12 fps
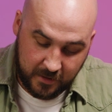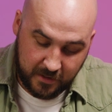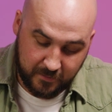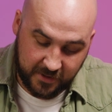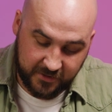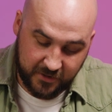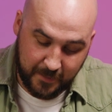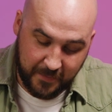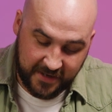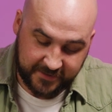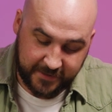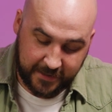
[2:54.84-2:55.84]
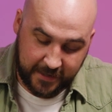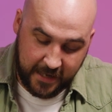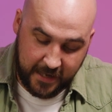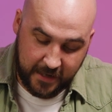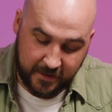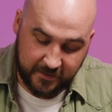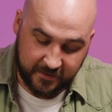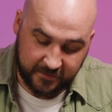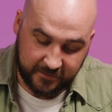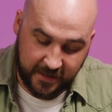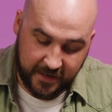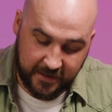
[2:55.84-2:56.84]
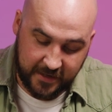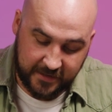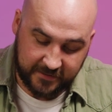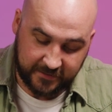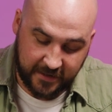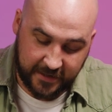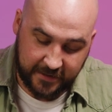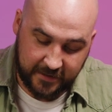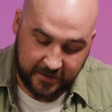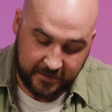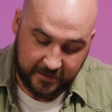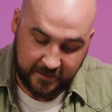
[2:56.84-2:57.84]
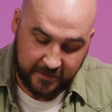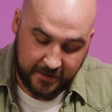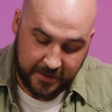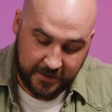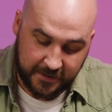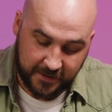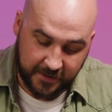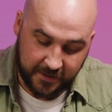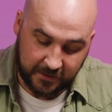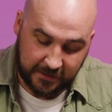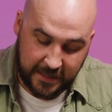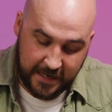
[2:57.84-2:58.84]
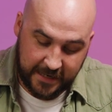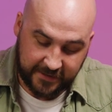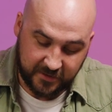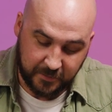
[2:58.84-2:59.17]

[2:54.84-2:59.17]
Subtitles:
I'm gonna do the best I can to stay inside the lines.